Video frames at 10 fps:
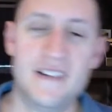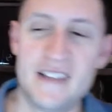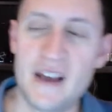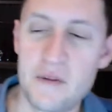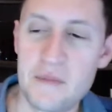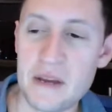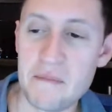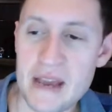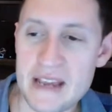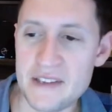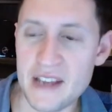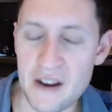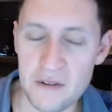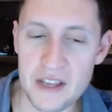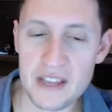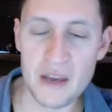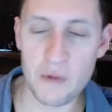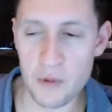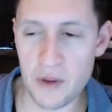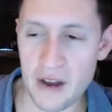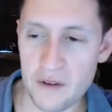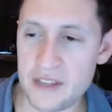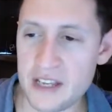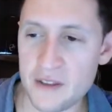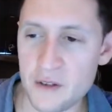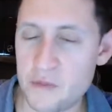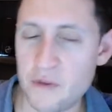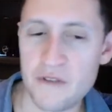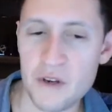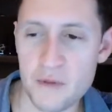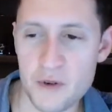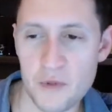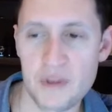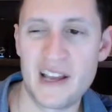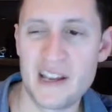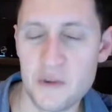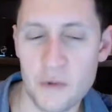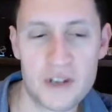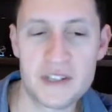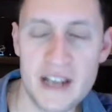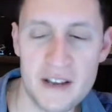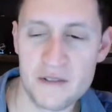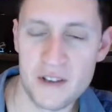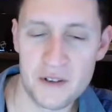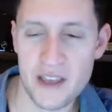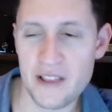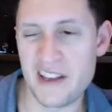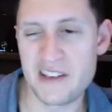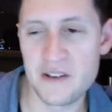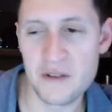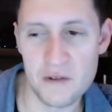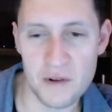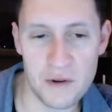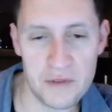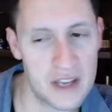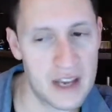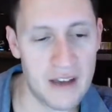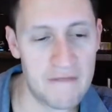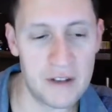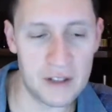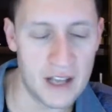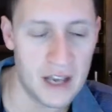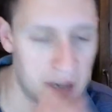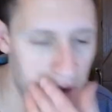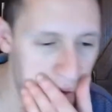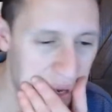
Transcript: that would be amazing. I don't think they would I don't think those perfumers would like to work together though. They like to do their own thing, I feel like.